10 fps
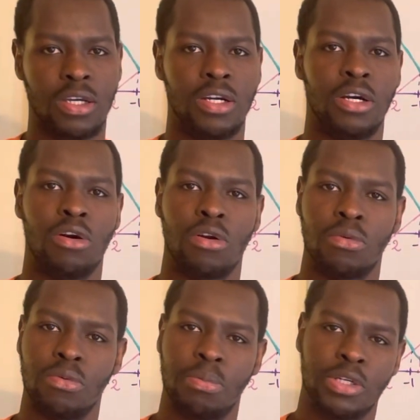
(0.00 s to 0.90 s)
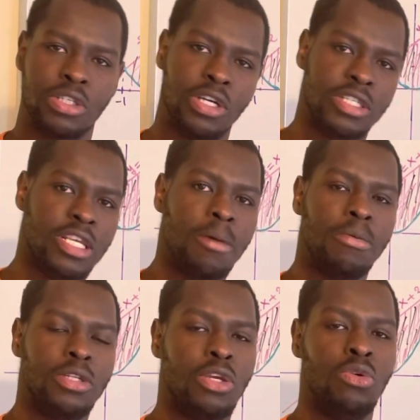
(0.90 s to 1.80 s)
or a particular example
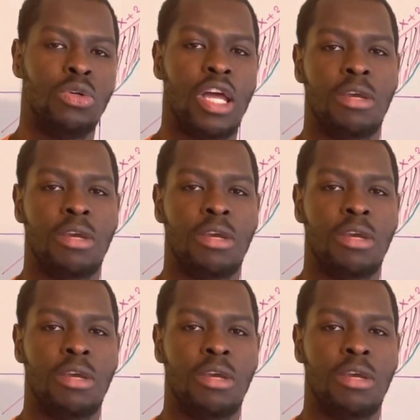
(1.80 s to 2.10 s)
that you would like